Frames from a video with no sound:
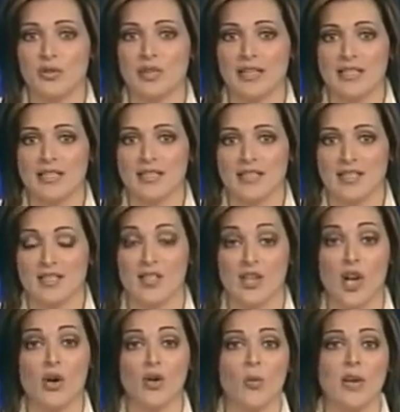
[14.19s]
released its
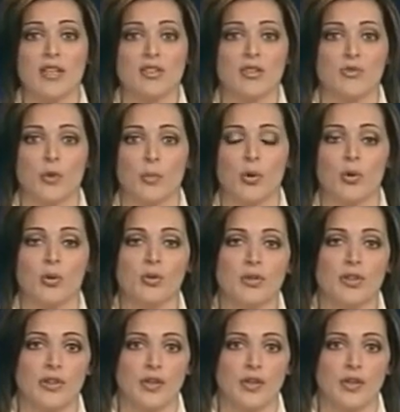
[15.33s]
long awaited report